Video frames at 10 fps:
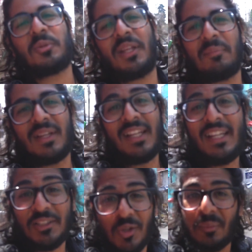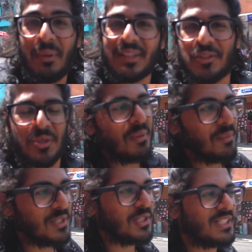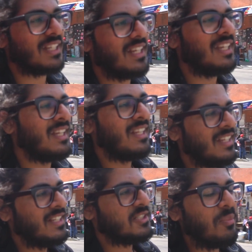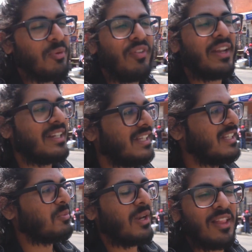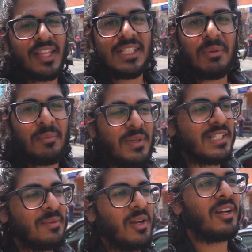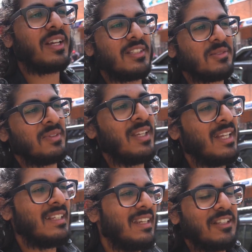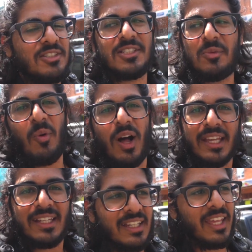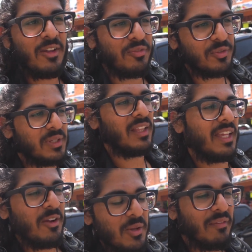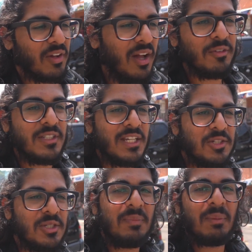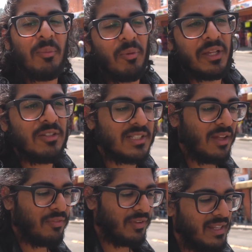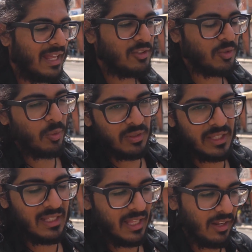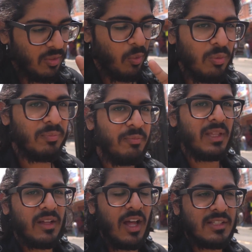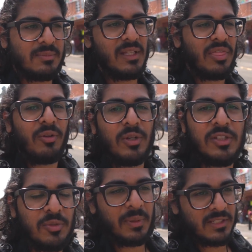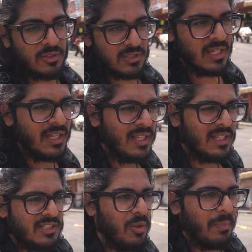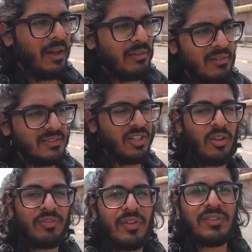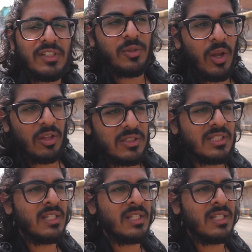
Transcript: with them. Told them about the trip that we just did. Super fun. It's one of the things I'm gonna miss in America. It's not just you walk in and get your food. Like here you have a conversation, people bring you stuff, and that whole meal cost me 32 pesos. So about $1.50, $2.